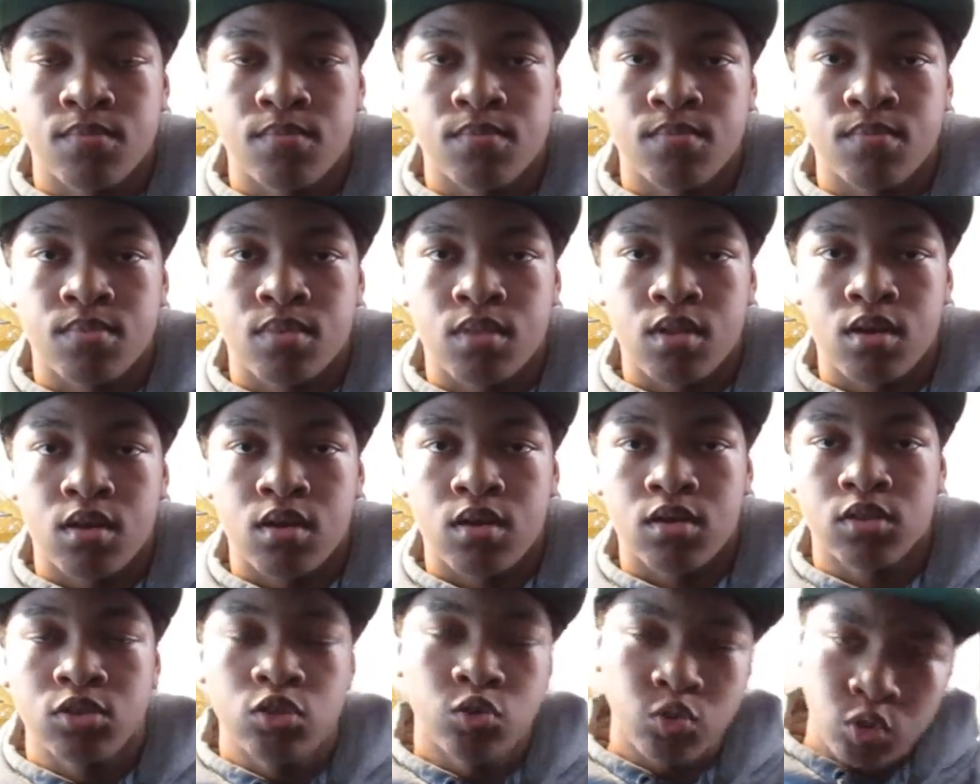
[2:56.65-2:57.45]

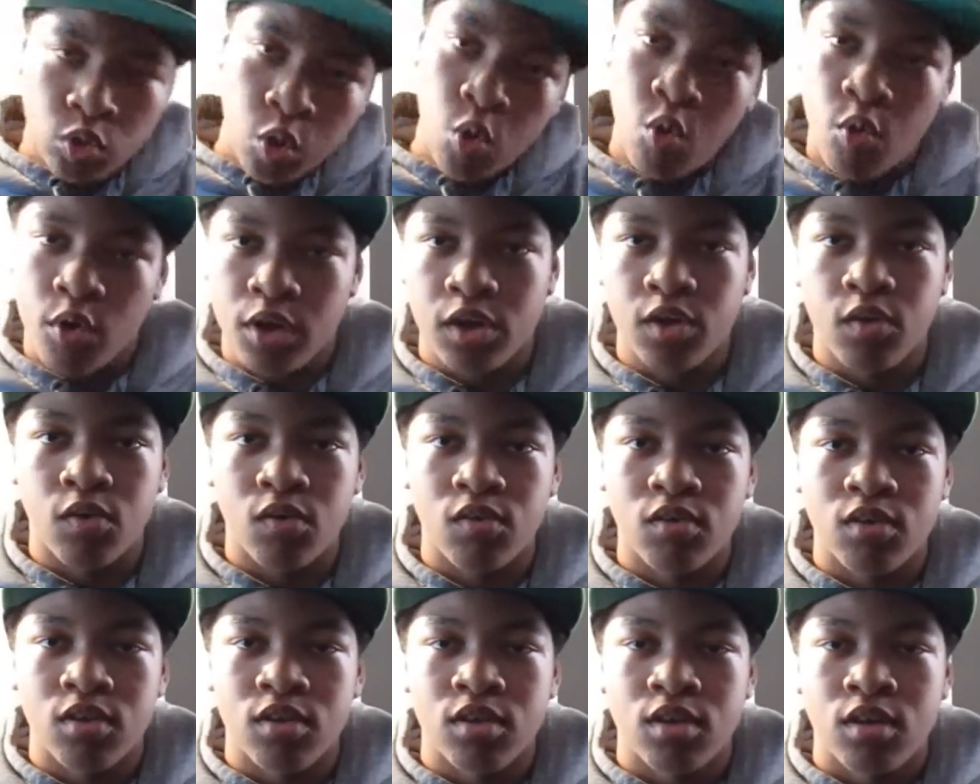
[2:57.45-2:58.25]
Tutorial.
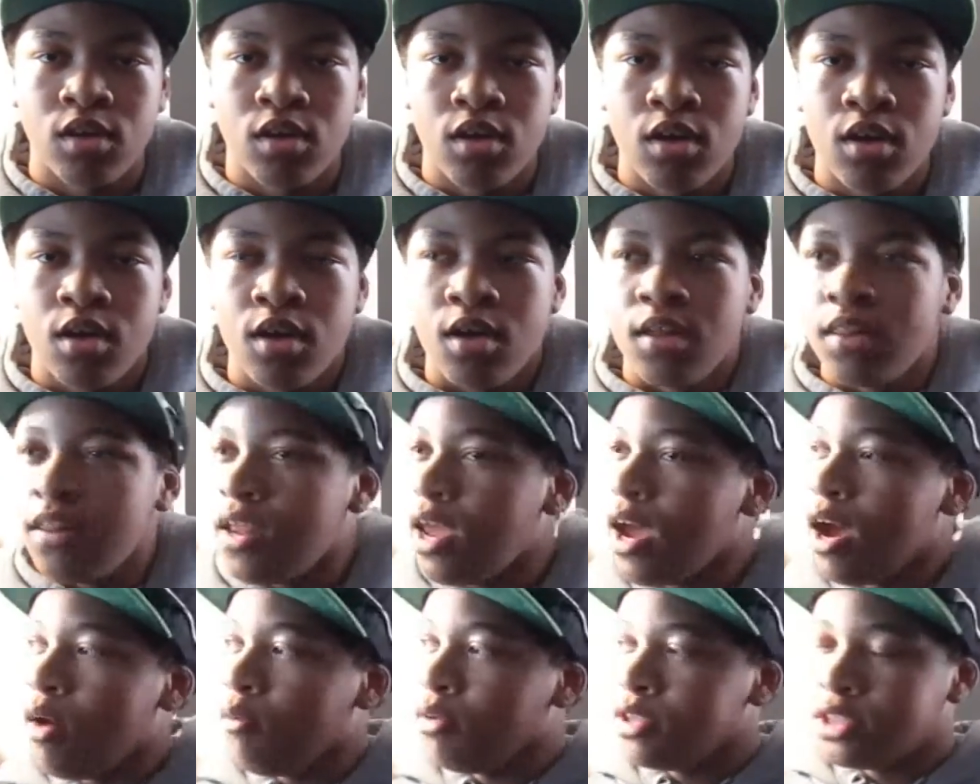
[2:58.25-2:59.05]
Now we just
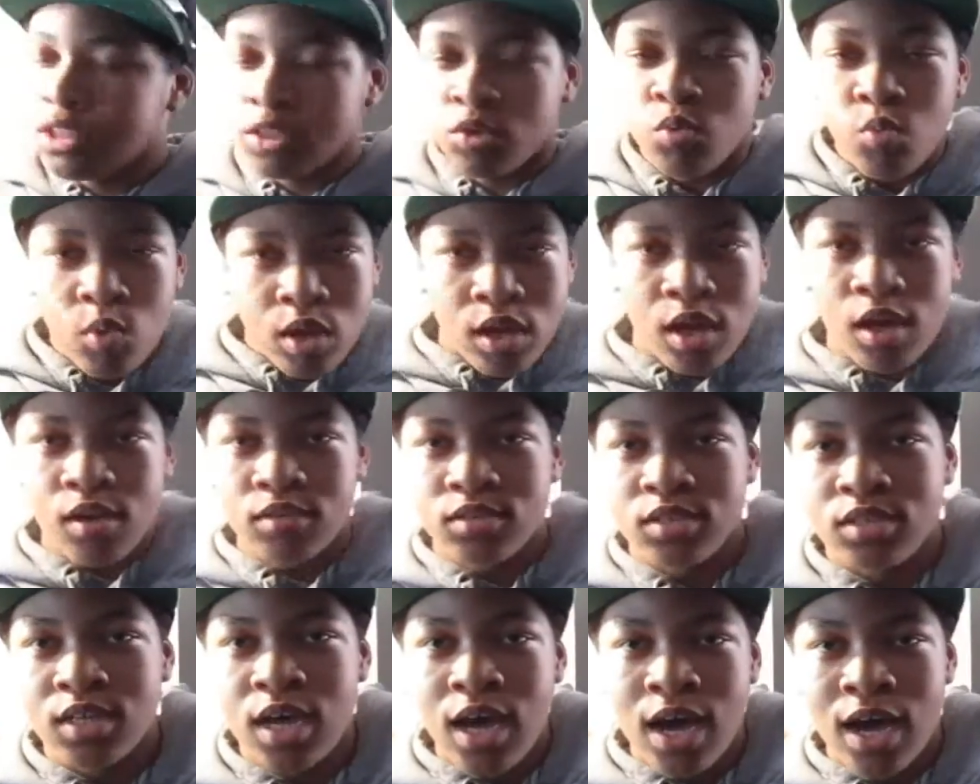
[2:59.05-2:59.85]
went outside
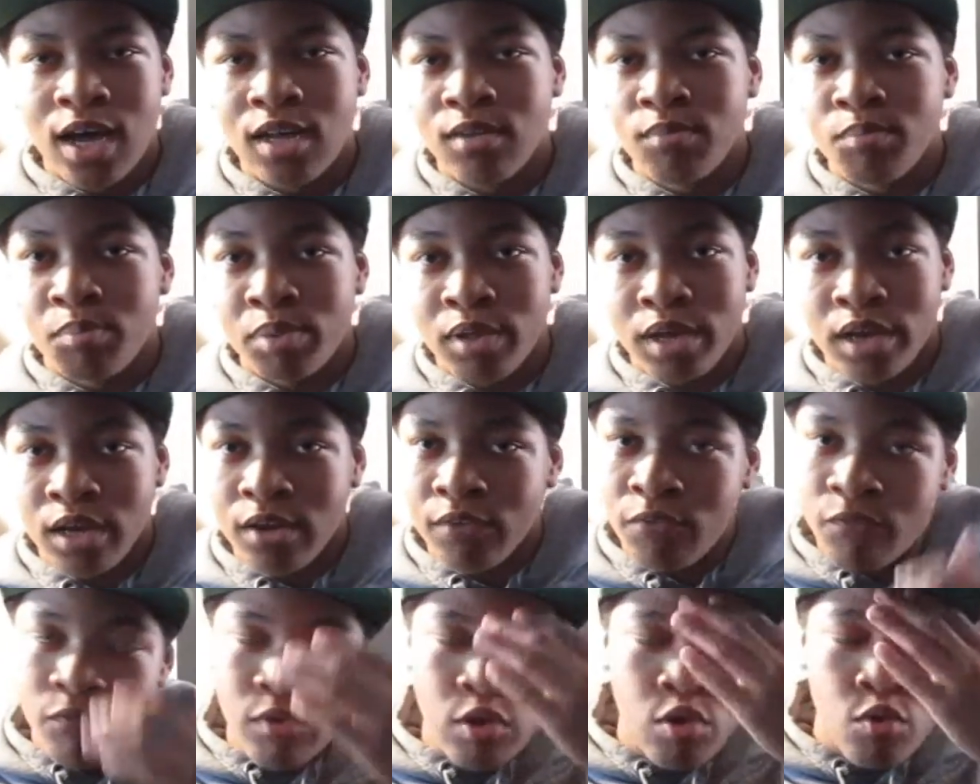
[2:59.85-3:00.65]
and played a few
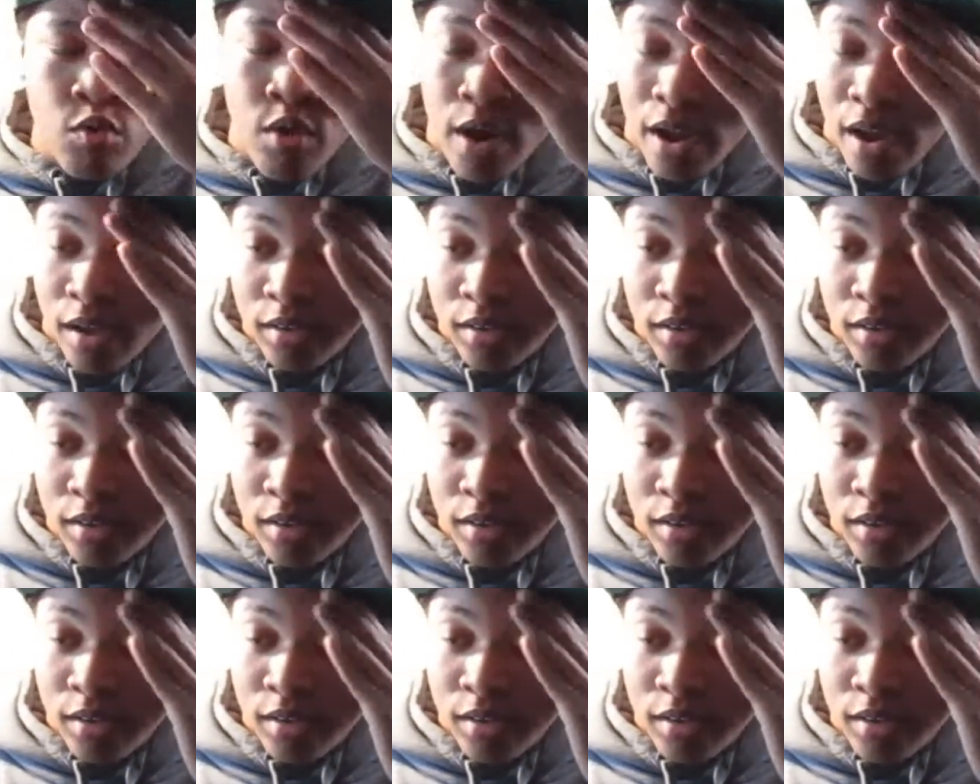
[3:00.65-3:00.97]
rounds of